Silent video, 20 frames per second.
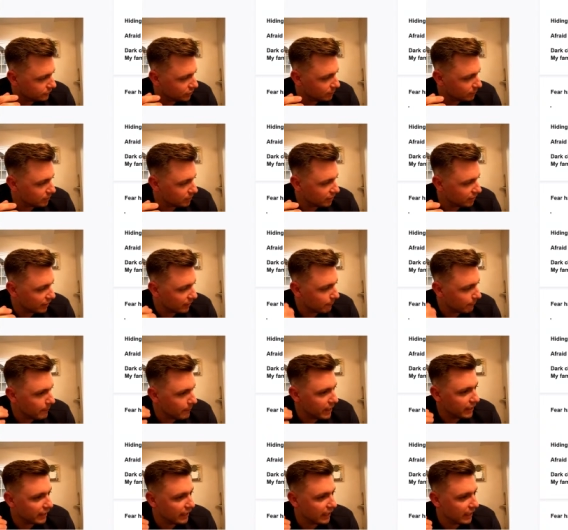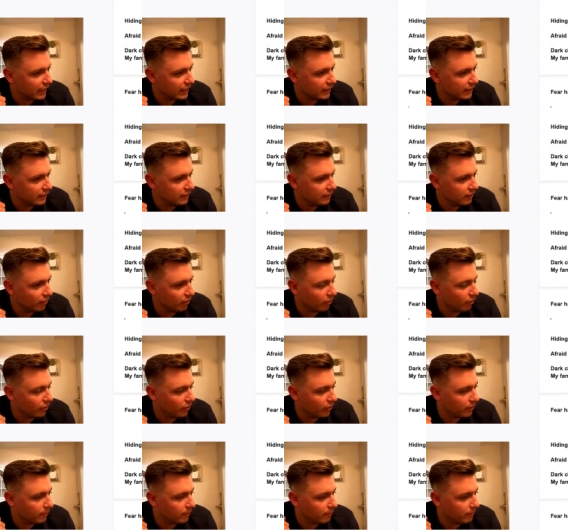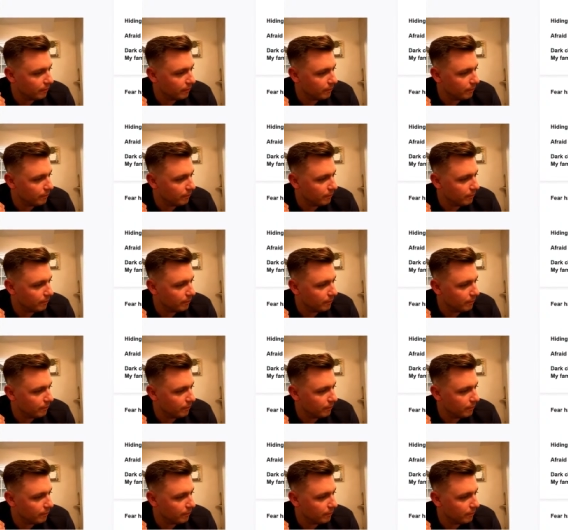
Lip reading: something like medicated but